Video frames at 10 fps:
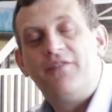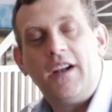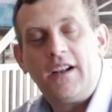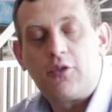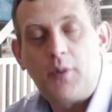
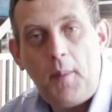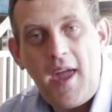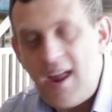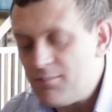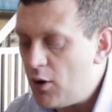
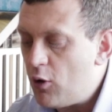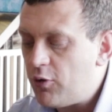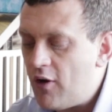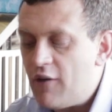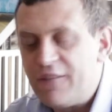repaired
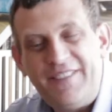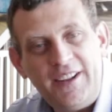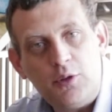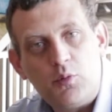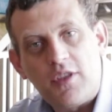blocks are
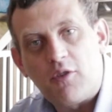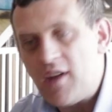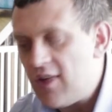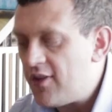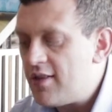filled with the
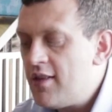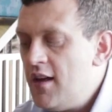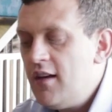resin